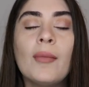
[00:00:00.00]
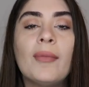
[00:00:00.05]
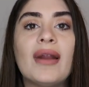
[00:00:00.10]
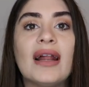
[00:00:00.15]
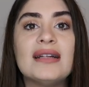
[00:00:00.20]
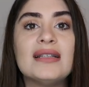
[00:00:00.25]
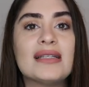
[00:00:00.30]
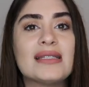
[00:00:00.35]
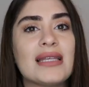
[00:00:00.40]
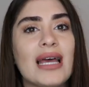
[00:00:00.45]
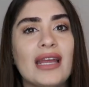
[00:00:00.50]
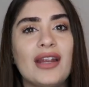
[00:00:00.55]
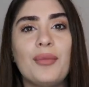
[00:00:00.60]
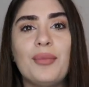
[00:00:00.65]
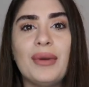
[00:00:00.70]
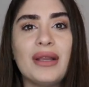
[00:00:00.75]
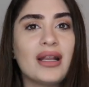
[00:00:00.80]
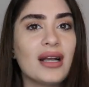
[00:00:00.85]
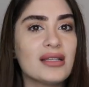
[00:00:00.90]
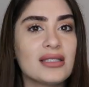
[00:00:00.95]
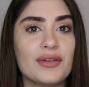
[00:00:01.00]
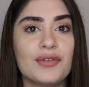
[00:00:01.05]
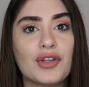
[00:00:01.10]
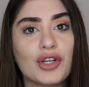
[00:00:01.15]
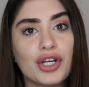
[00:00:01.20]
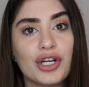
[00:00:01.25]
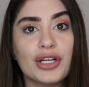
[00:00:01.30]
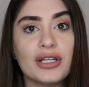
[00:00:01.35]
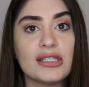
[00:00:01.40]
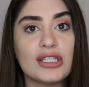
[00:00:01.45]
but I decided because of
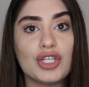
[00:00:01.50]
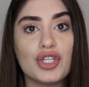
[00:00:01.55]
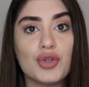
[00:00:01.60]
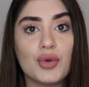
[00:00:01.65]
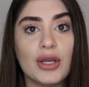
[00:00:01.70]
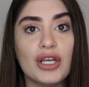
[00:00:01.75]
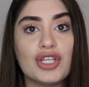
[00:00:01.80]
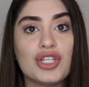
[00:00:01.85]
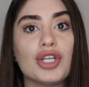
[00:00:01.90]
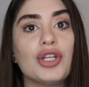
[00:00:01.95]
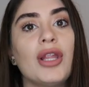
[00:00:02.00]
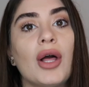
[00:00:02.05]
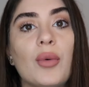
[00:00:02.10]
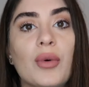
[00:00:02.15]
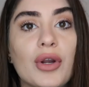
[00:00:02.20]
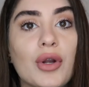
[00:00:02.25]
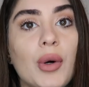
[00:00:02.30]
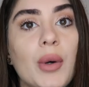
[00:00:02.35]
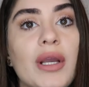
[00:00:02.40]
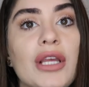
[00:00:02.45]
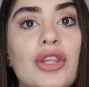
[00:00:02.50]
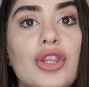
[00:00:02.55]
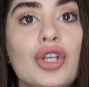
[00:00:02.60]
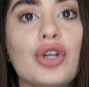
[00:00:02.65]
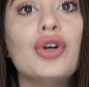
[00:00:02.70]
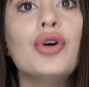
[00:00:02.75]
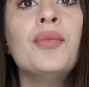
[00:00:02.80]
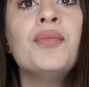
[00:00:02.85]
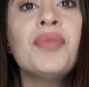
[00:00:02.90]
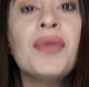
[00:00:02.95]
the current situation that we're going
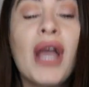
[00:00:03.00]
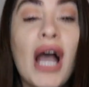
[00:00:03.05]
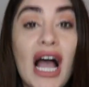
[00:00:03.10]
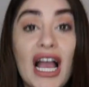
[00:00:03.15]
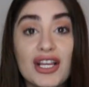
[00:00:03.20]
through,